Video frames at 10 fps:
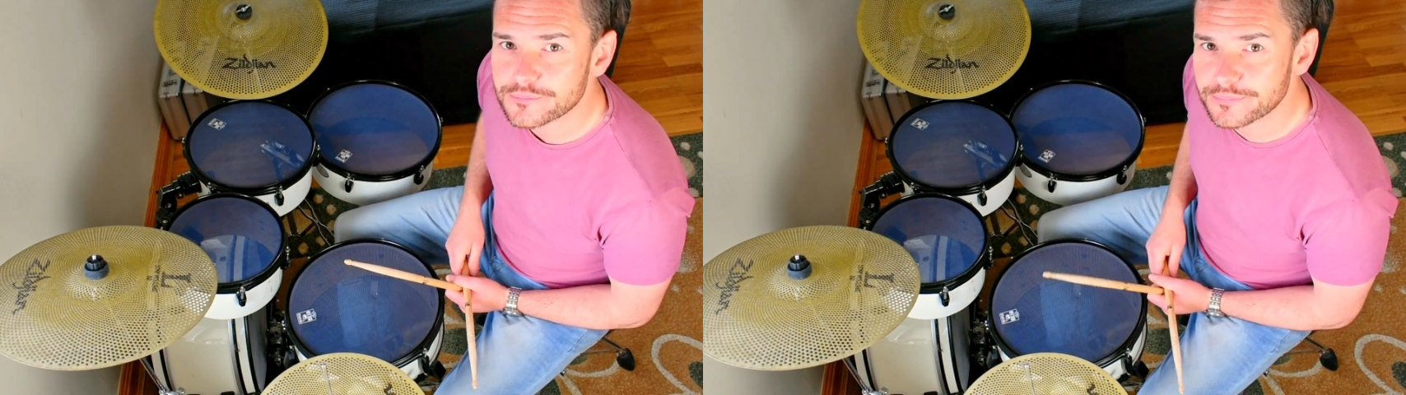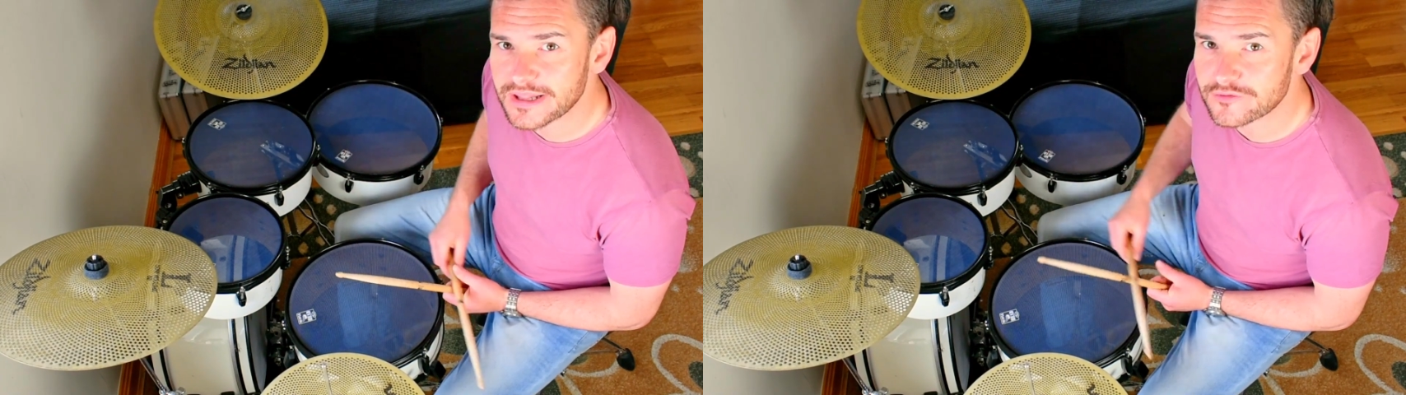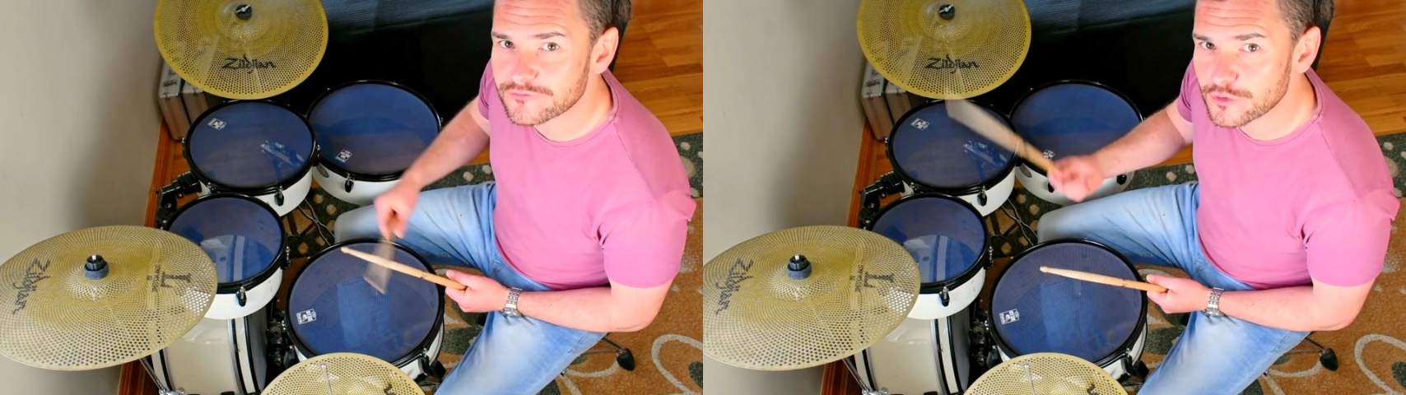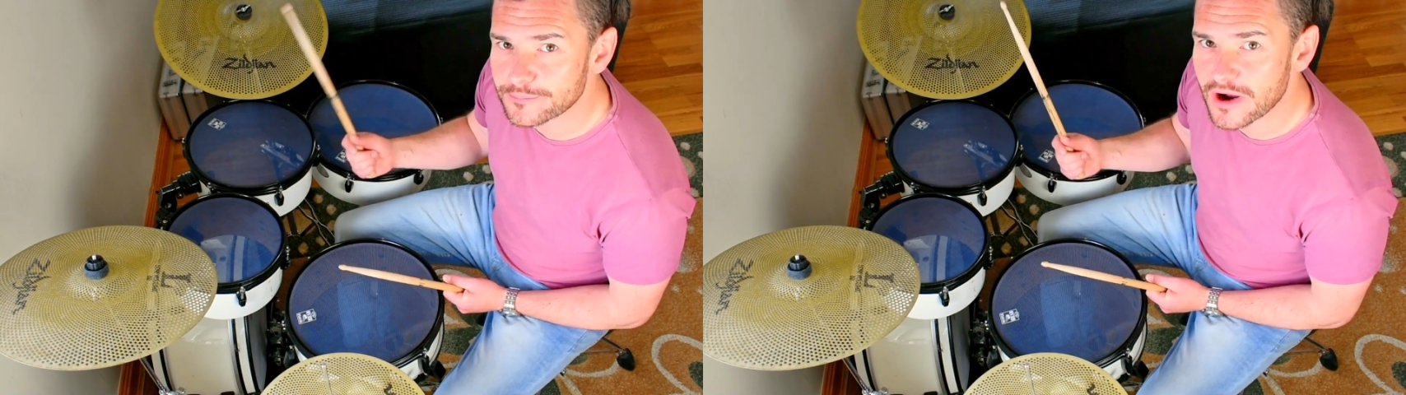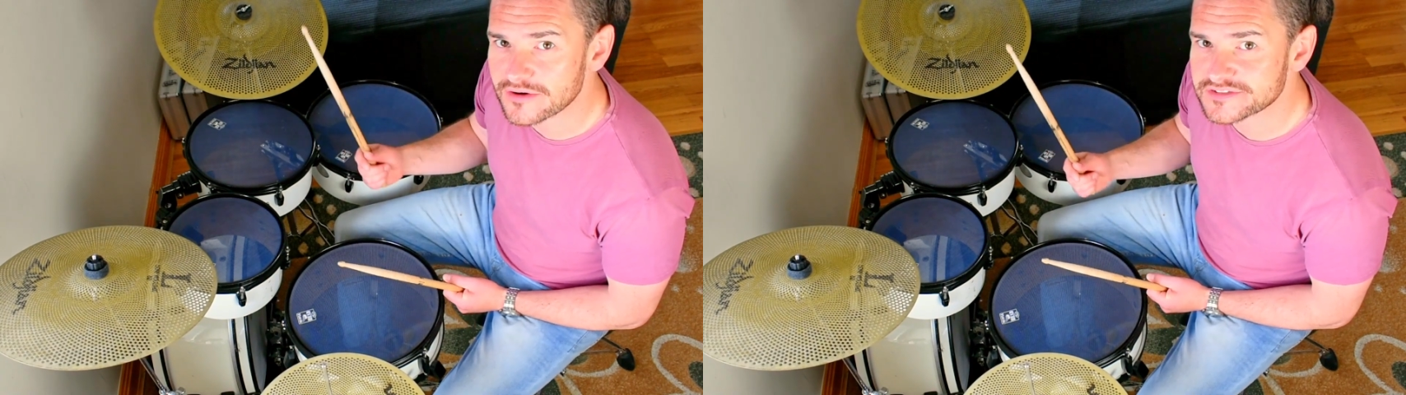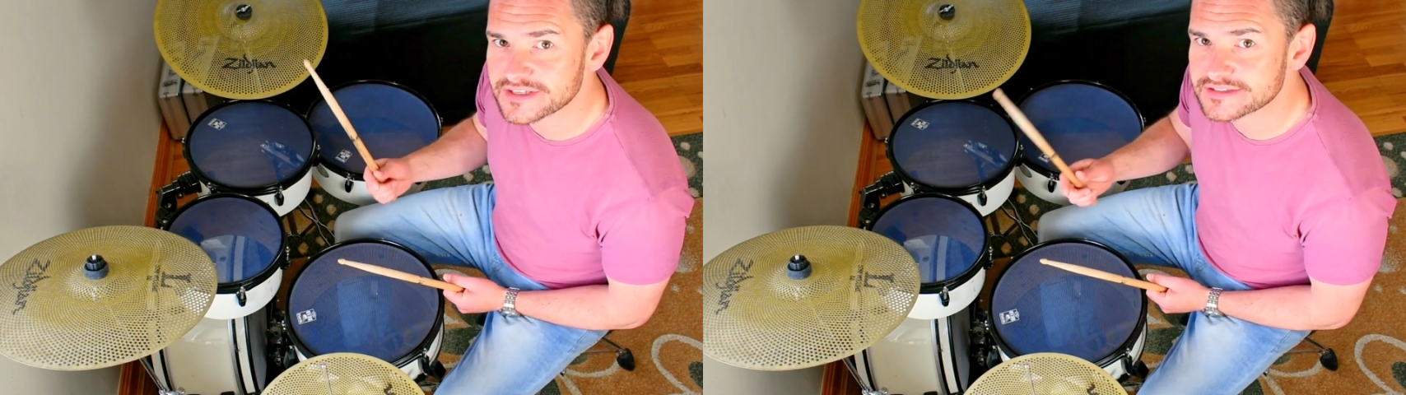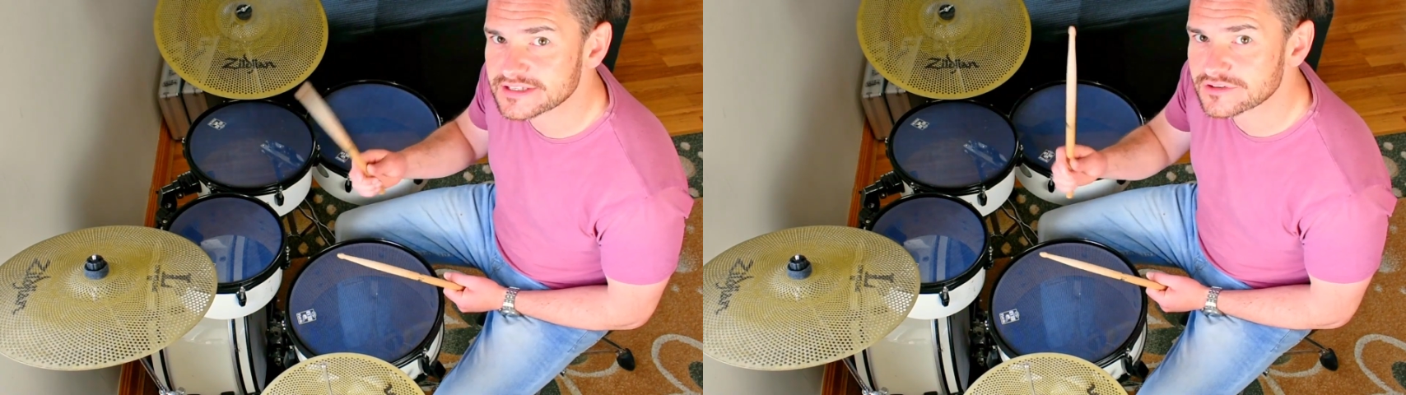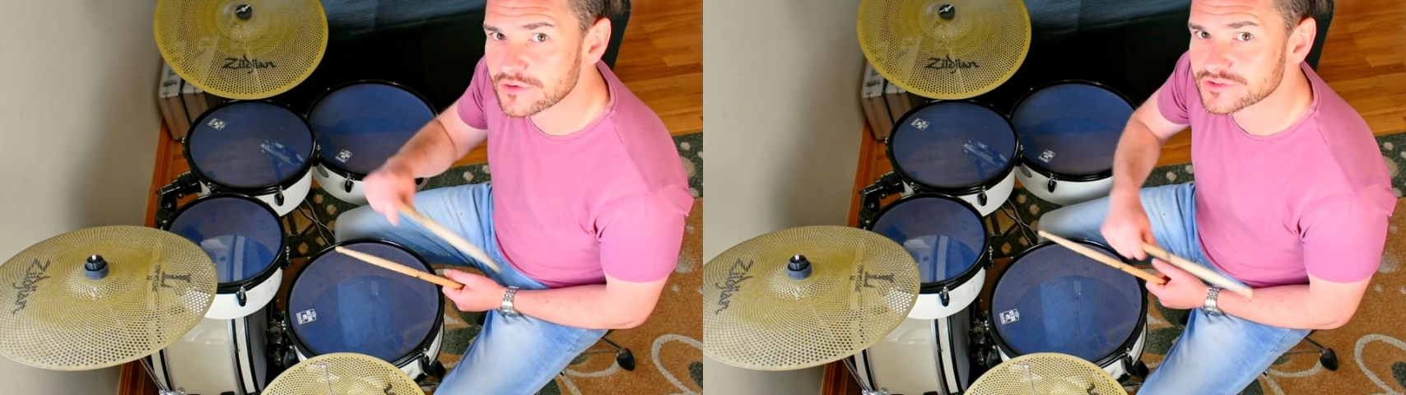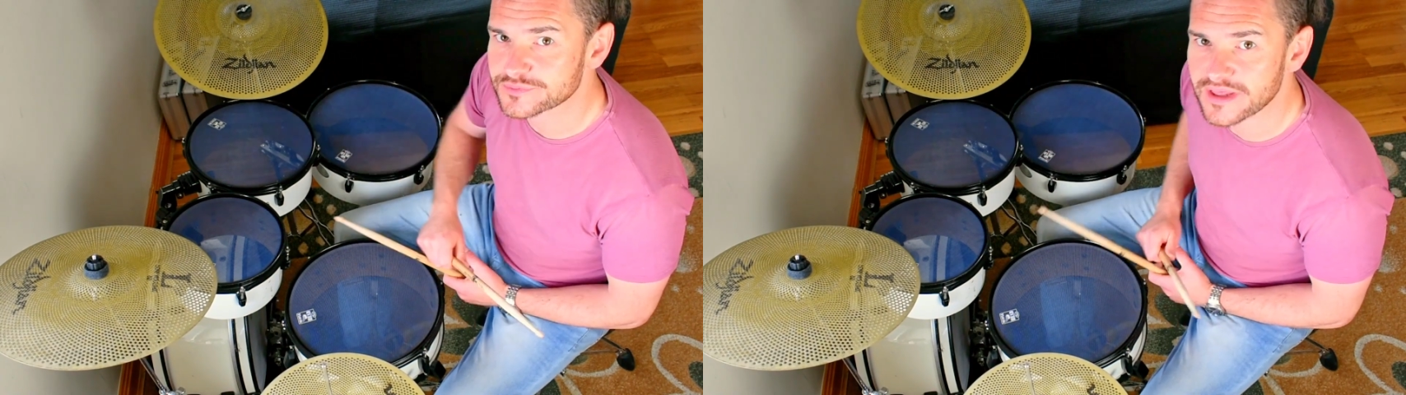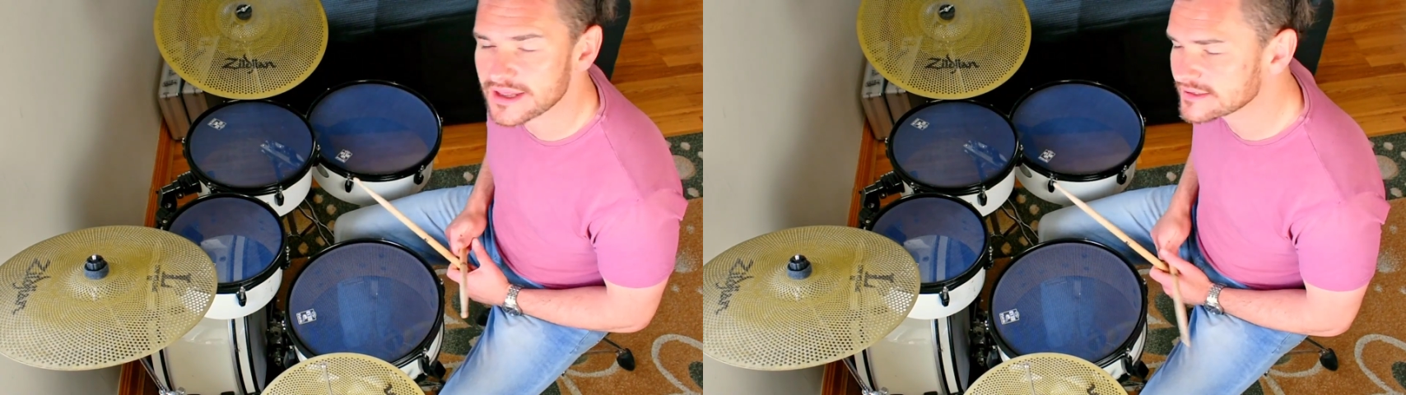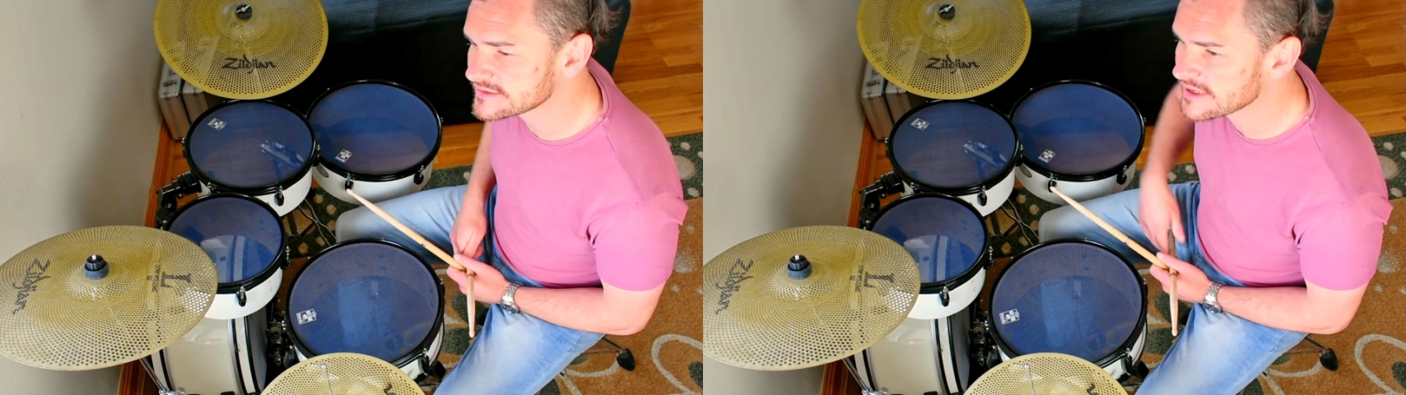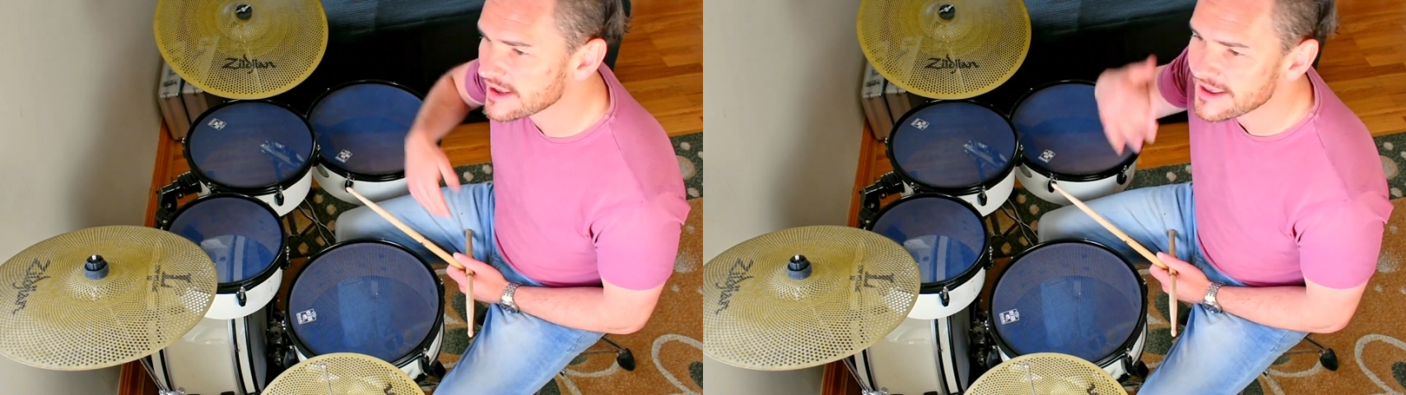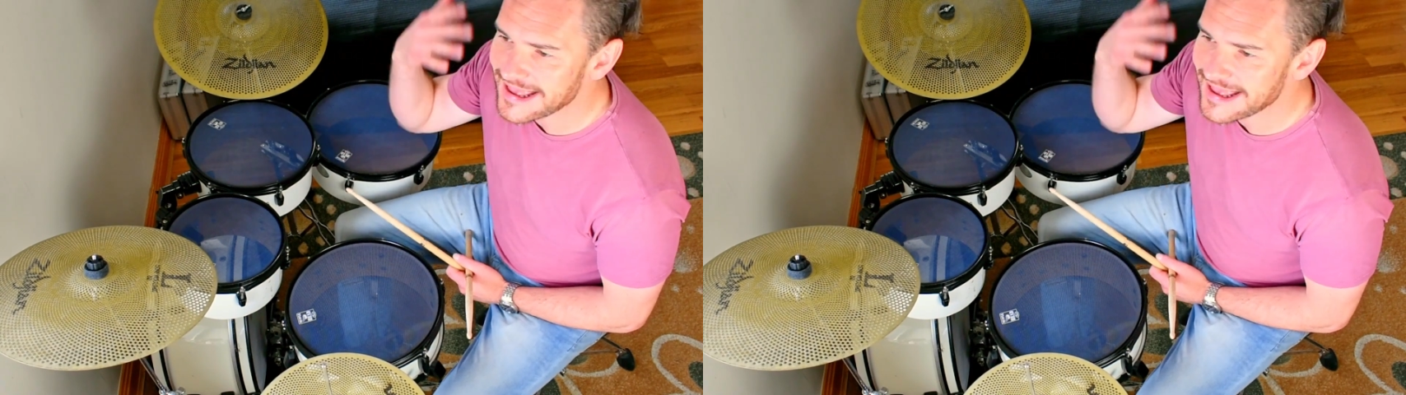Play a full bar of 16 notes with the hands,